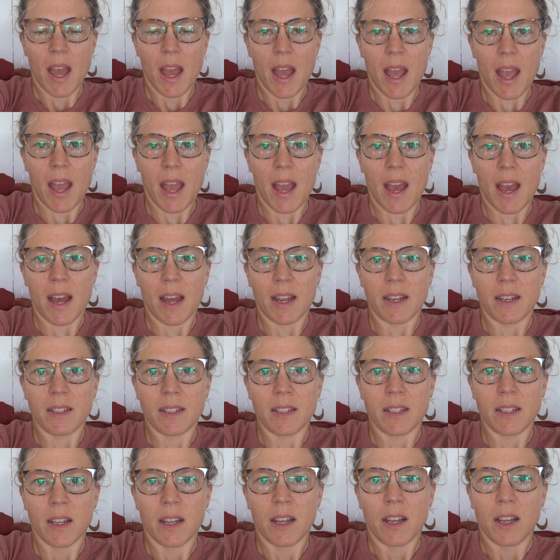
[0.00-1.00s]
And
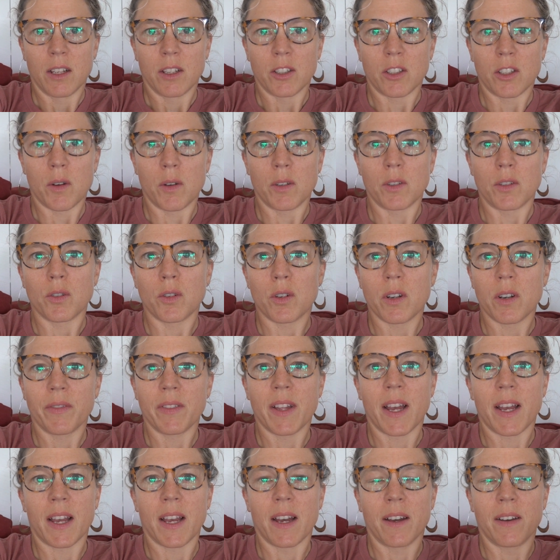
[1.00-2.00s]
so it's sort of
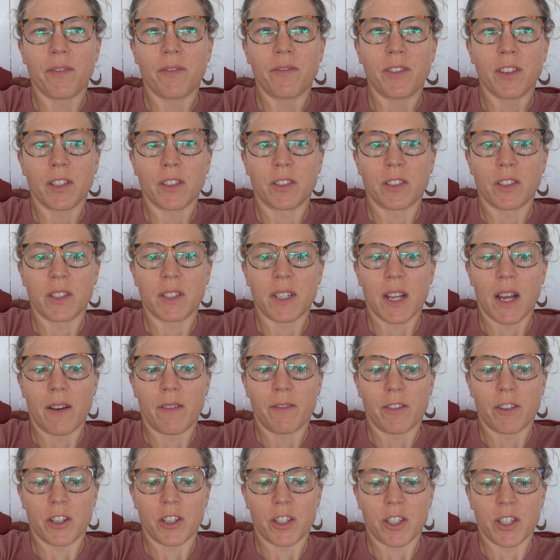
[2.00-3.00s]
like a filtered down
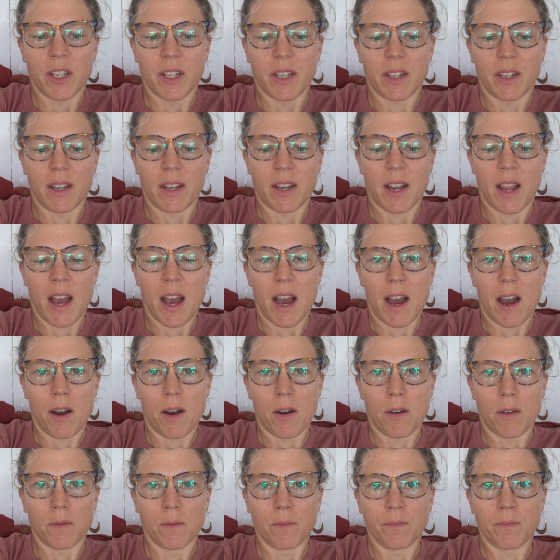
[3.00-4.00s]
version, and
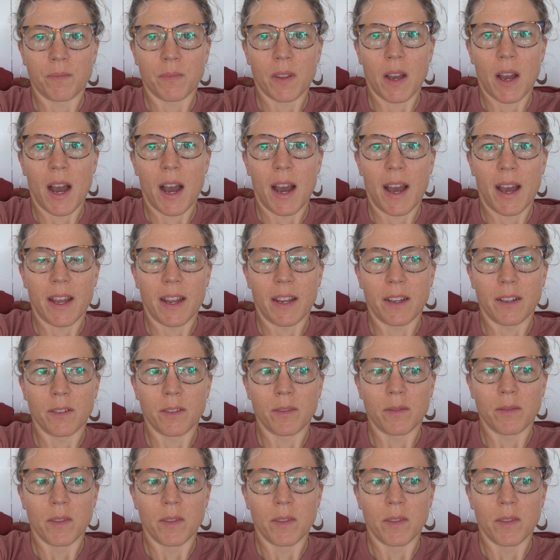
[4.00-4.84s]
how I